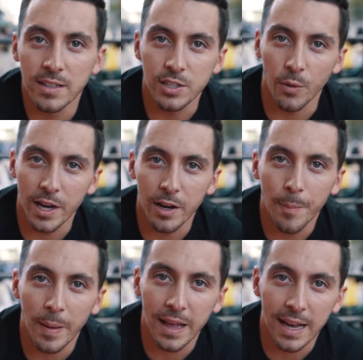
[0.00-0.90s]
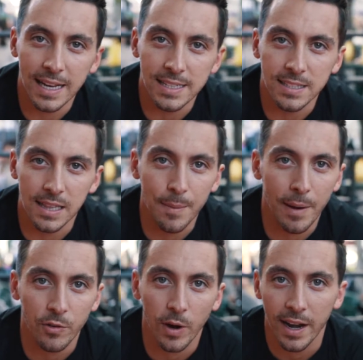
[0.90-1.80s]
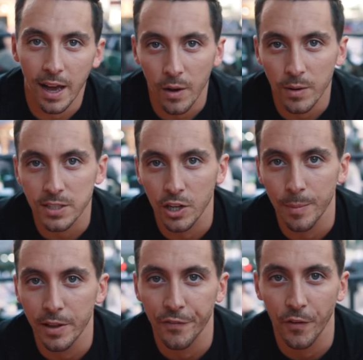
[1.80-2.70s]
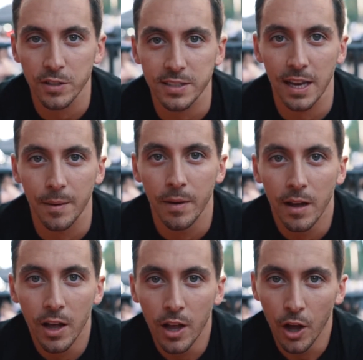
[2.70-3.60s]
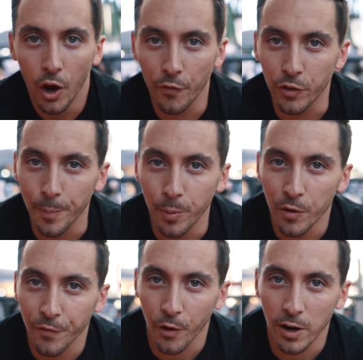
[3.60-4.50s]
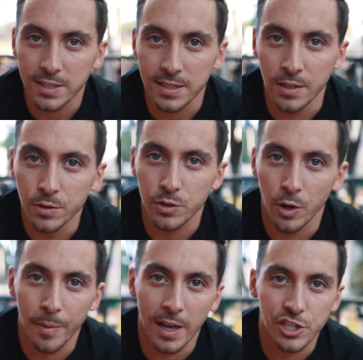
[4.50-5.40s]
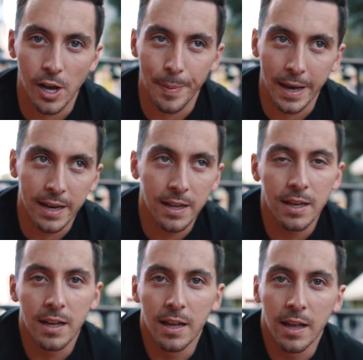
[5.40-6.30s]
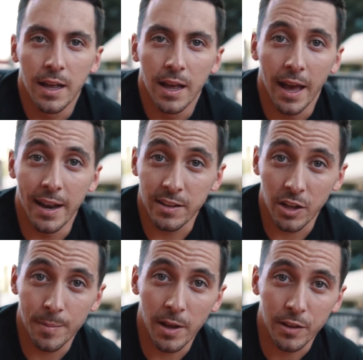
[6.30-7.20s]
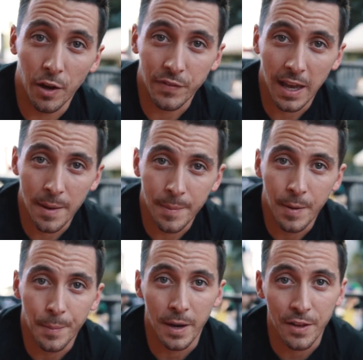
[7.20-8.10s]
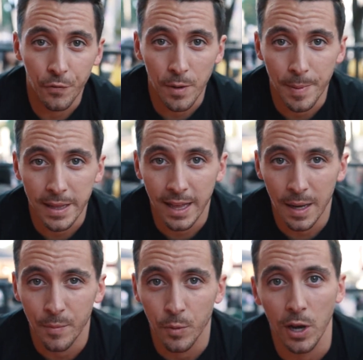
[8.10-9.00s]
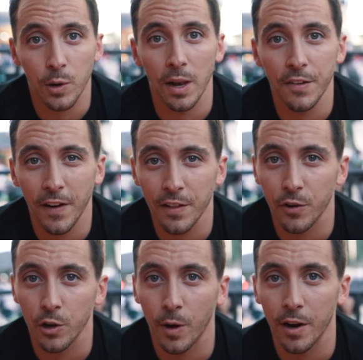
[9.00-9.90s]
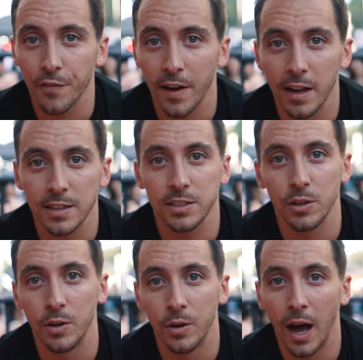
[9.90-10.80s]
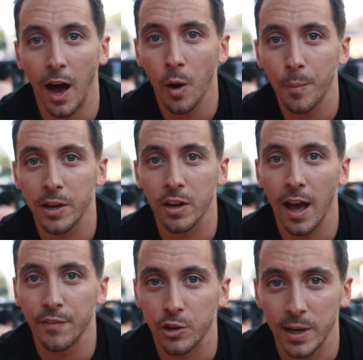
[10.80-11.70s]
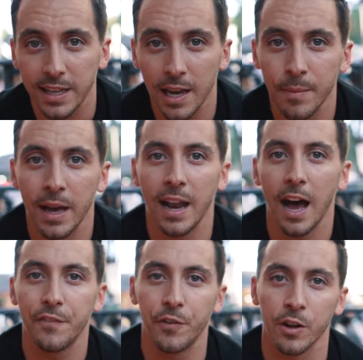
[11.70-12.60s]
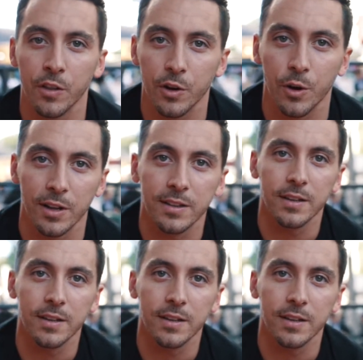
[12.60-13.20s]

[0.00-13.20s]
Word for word: So we're gonna play against Liman right now. It's gonna be the first game of the pool for us in Utsunomiya in Japan. And it's gonna be a tough game, but if we beat them, we are qualified for the quarterfinal. So I hope we're gonna have a great game and have fun on the court.